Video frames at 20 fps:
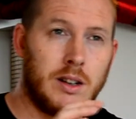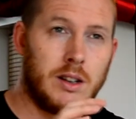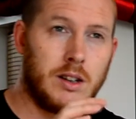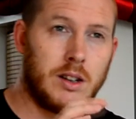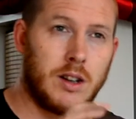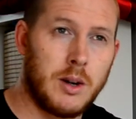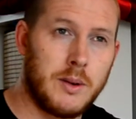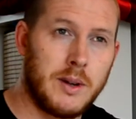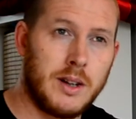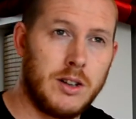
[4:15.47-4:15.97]

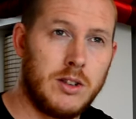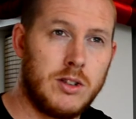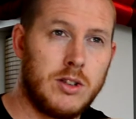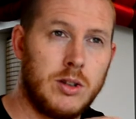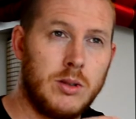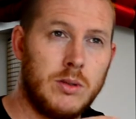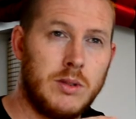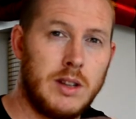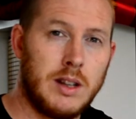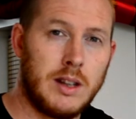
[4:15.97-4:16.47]
going
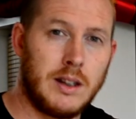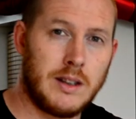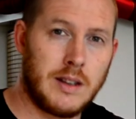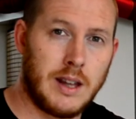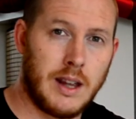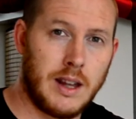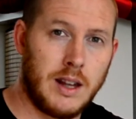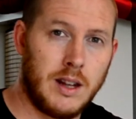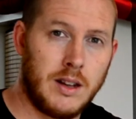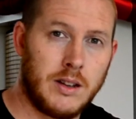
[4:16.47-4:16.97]
to
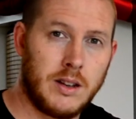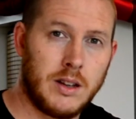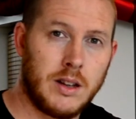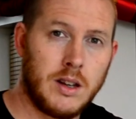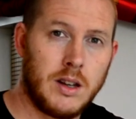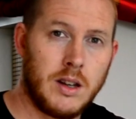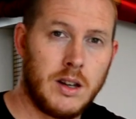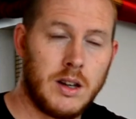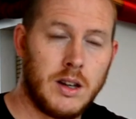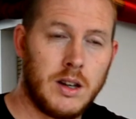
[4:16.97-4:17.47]
dictate
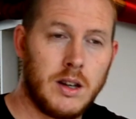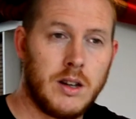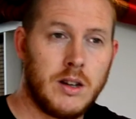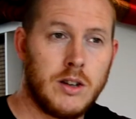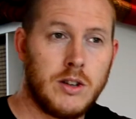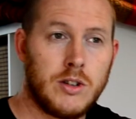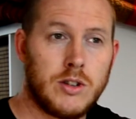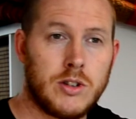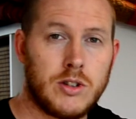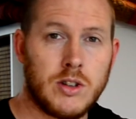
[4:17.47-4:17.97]

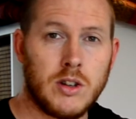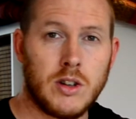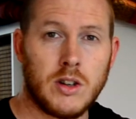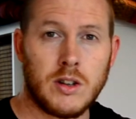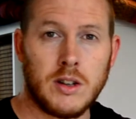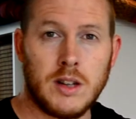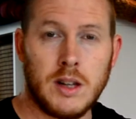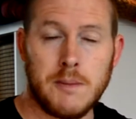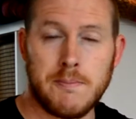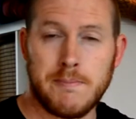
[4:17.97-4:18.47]

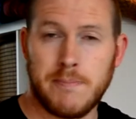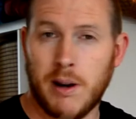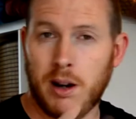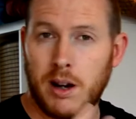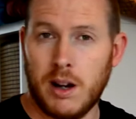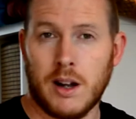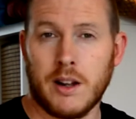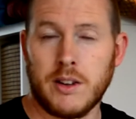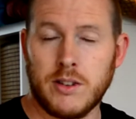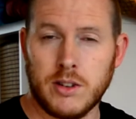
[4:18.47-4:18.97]
certainly
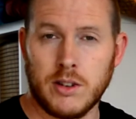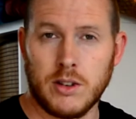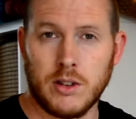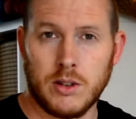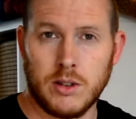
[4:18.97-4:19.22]
part,